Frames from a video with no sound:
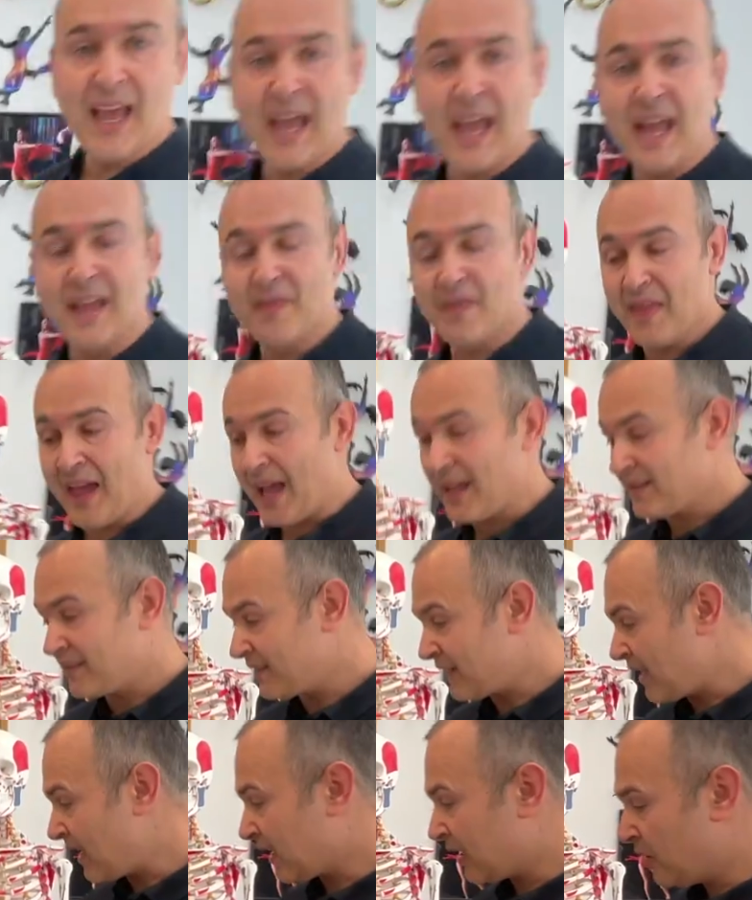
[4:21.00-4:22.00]
And that
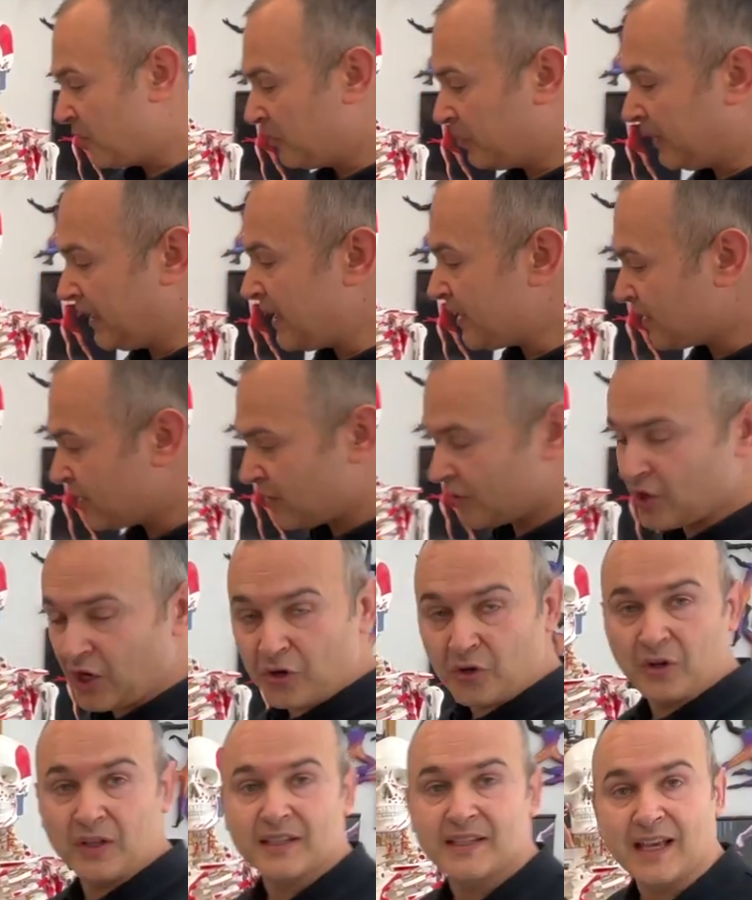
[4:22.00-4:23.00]
uh, completes
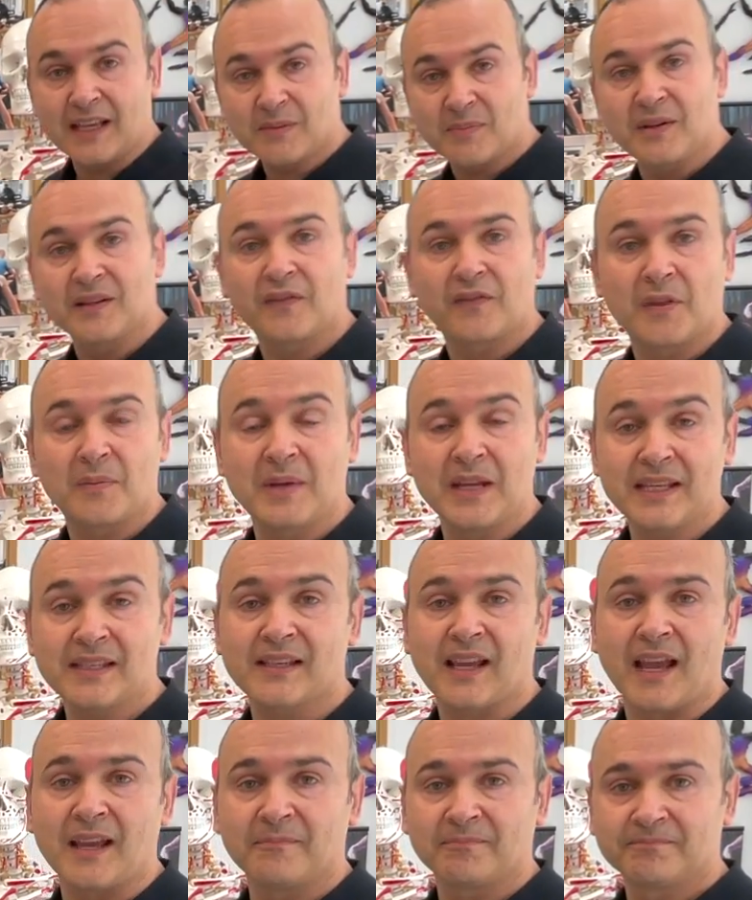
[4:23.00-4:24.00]
general assessment of the
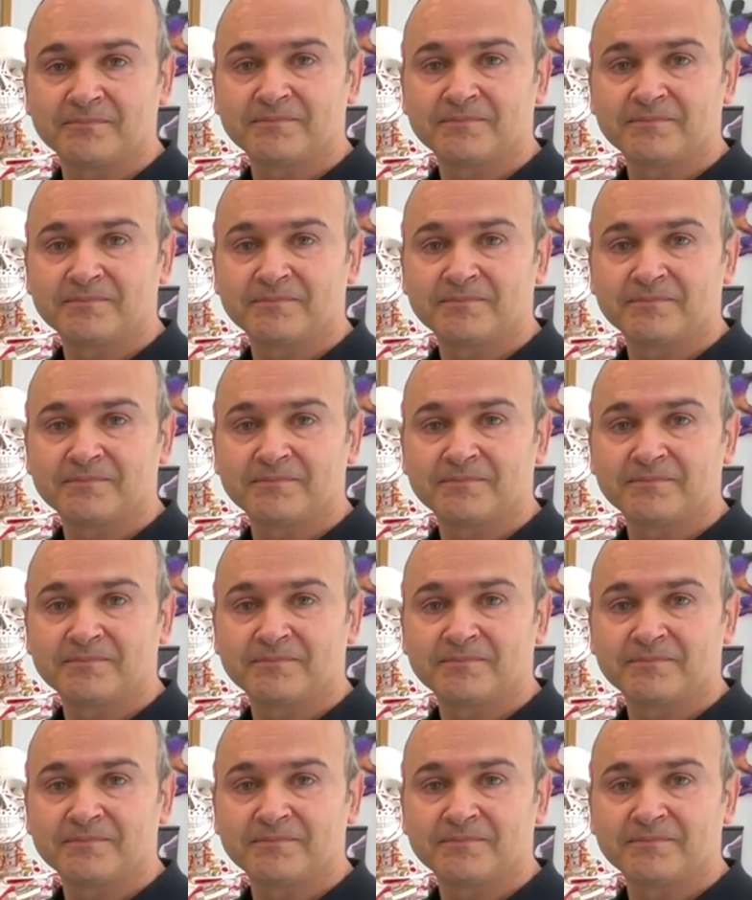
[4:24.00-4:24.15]
menisci.